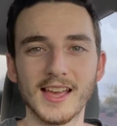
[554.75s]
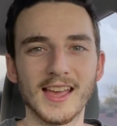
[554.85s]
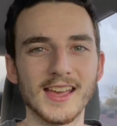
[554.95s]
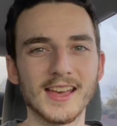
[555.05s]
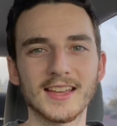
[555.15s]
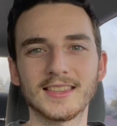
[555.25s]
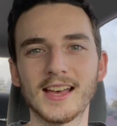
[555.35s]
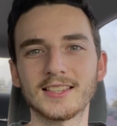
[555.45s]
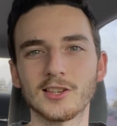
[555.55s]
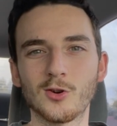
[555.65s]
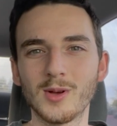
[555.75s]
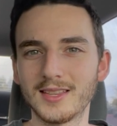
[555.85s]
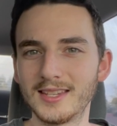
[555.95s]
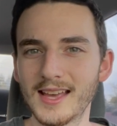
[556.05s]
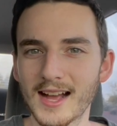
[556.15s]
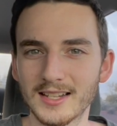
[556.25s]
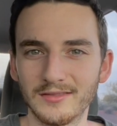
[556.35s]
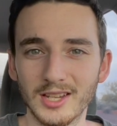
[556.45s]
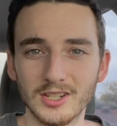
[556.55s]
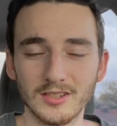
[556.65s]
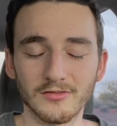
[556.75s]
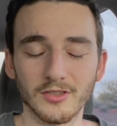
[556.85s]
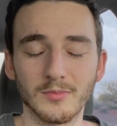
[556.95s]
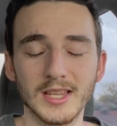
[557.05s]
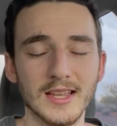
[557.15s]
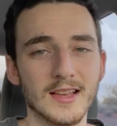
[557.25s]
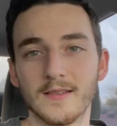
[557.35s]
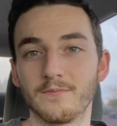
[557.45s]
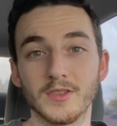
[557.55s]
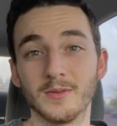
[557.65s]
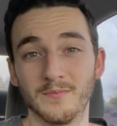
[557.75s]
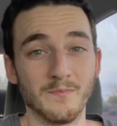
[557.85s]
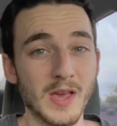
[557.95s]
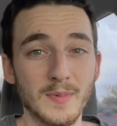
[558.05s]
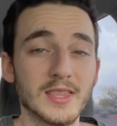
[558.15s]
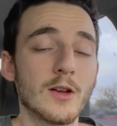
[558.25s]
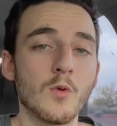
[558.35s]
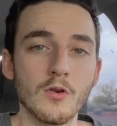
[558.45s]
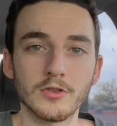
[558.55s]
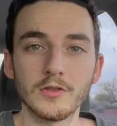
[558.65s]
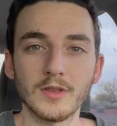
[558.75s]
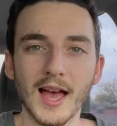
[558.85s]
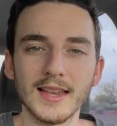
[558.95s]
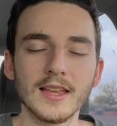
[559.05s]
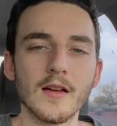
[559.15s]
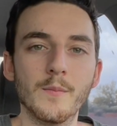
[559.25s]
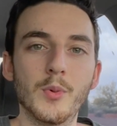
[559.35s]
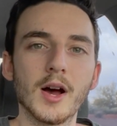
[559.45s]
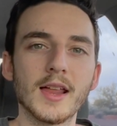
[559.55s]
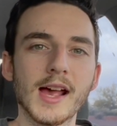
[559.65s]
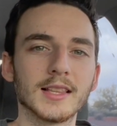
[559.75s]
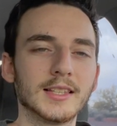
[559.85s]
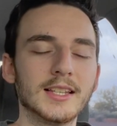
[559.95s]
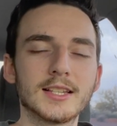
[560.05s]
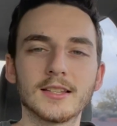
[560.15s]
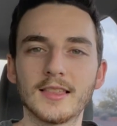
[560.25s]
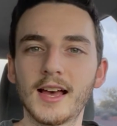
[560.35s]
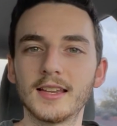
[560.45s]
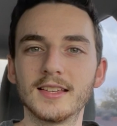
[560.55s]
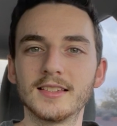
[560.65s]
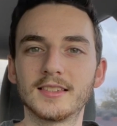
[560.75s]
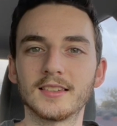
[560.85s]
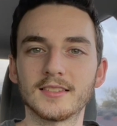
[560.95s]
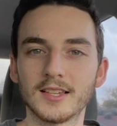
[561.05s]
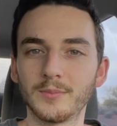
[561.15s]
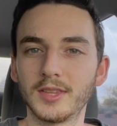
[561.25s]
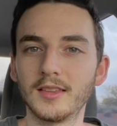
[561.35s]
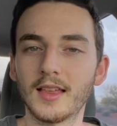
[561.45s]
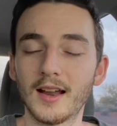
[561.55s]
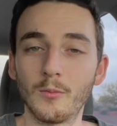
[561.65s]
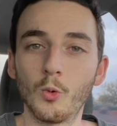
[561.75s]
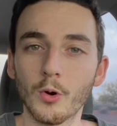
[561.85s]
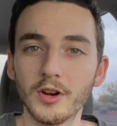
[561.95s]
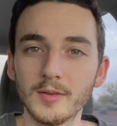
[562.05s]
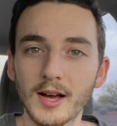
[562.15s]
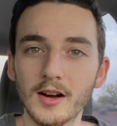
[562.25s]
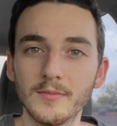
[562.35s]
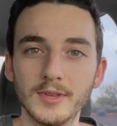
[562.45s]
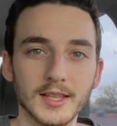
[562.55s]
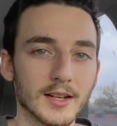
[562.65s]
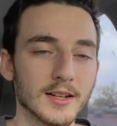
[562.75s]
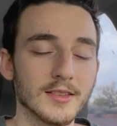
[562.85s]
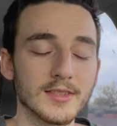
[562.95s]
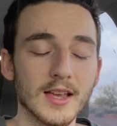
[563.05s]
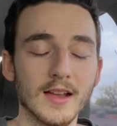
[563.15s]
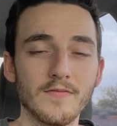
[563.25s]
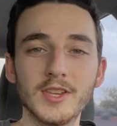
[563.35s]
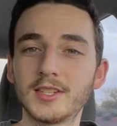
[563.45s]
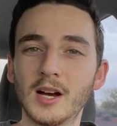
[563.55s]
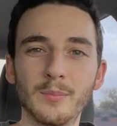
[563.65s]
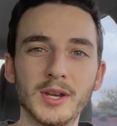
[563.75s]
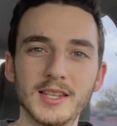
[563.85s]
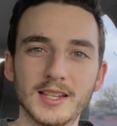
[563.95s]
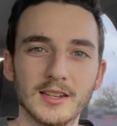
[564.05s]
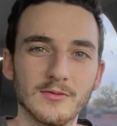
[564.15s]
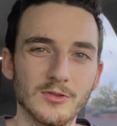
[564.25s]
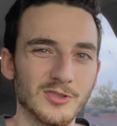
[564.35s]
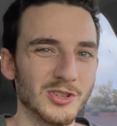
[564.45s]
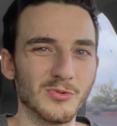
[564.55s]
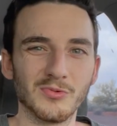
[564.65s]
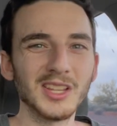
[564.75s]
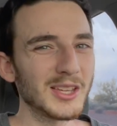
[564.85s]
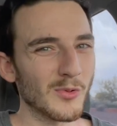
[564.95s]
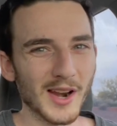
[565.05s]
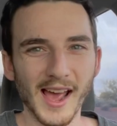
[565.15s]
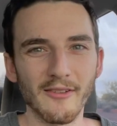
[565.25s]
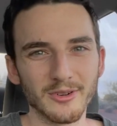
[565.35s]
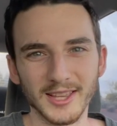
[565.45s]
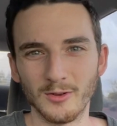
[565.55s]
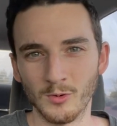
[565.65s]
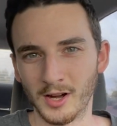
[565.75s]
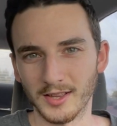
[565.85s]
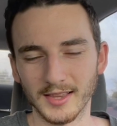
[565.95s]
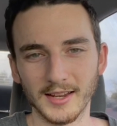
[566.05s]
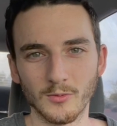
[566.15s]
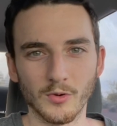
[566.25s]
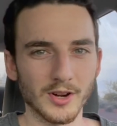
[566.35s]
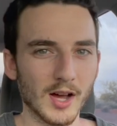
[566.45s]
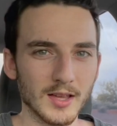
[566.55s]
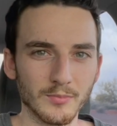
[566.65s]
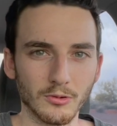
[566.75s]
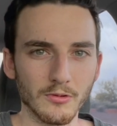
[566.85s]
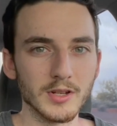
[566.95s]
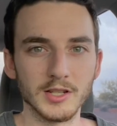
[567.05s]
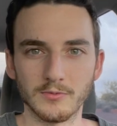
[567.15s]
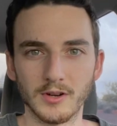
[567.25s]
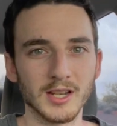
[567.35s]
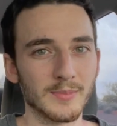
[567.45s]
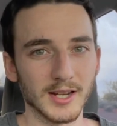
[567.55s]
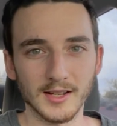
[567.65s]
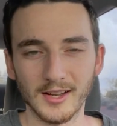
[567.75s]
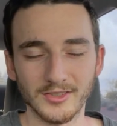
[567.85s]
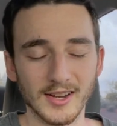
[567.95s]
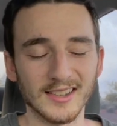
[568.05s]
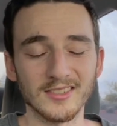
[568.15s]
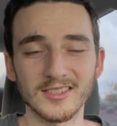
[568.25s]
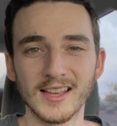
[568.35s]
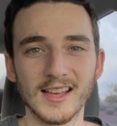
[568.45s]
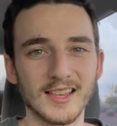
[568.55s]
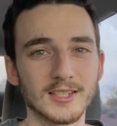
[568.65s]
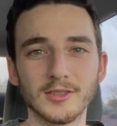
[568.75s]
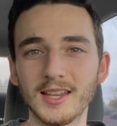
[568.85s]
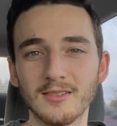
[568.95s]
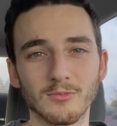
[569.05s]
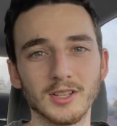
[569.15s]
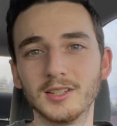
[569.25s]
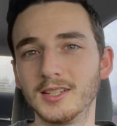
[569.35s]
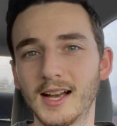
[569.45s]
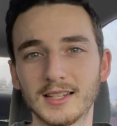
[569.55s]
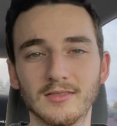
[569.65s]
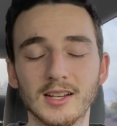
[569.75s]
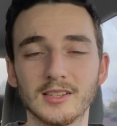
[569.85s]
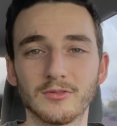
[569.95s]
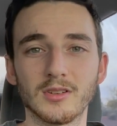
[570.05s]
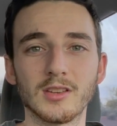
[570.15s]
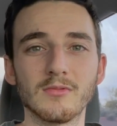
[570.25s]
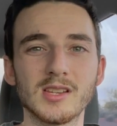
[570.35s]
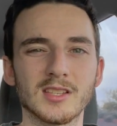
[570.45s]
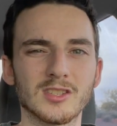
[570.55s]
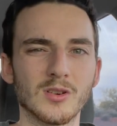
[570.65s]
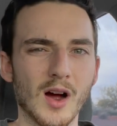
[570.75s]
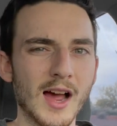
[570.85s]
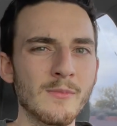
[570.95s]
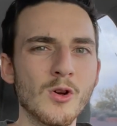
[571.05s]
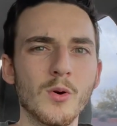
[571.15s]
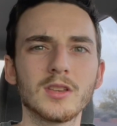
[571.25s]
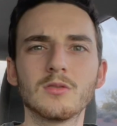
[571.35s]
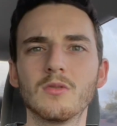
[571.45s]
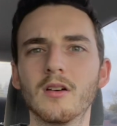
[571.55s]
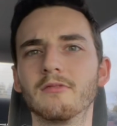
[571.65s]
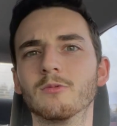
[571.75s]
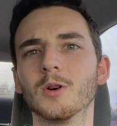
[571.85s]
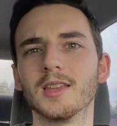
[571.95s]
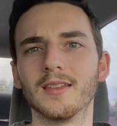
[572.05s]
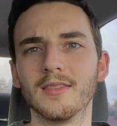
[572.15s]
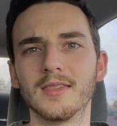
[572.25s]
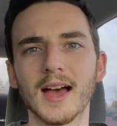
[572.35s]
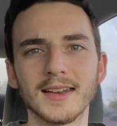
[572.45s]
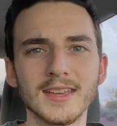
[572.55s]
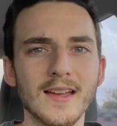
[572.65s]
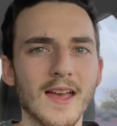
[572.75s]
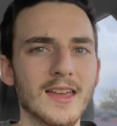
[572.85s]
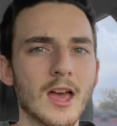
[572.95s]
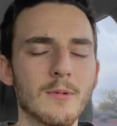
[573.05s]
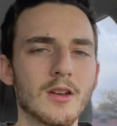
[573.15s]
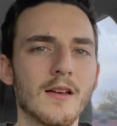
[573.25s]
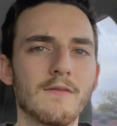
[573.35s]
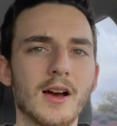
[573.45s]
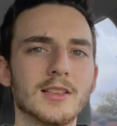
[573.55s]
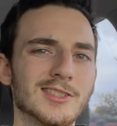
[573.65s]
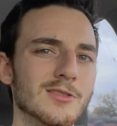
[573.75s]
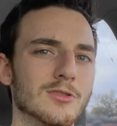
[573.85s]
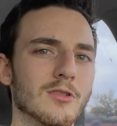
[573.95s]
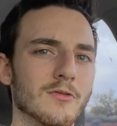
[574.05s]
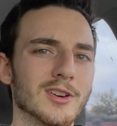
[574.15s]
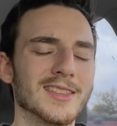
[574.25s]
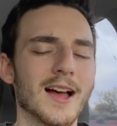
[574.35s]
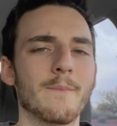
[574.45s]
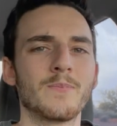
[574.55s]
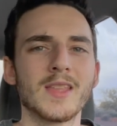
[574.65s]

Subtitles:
and that's a quick deactivation for me. You know, maybe they won't do that, but at least that is something that I'm worried about because these companies can do really whatever they want. Like, we're not employees, we're independent contractors, so they can really deactivate us for any reason. So I'm going to avoid that, and I'm going to advise you to avoid that.